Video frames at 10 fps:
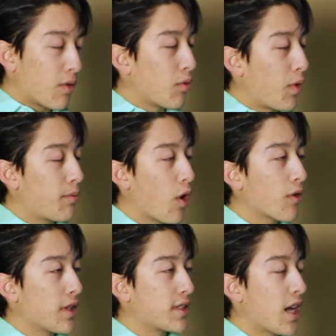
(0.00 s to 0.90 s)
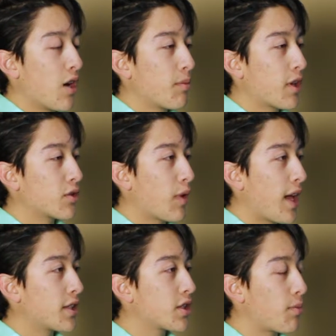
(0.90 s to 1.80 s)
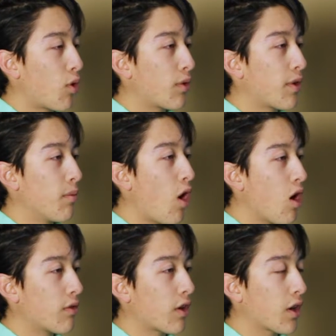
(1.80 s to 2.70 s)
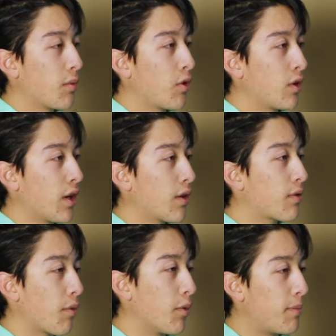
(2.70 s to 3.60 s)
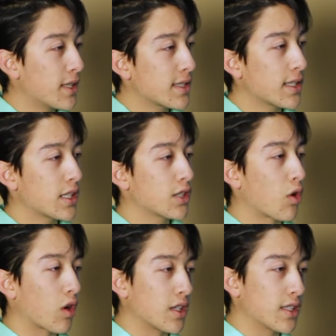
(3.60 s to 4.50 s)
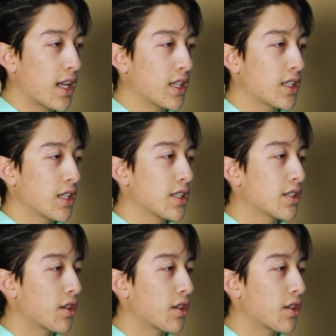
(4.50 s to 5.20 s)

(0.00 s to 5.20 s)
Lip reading: We broke this down because we had support from all of our community, from the businesses, organizations,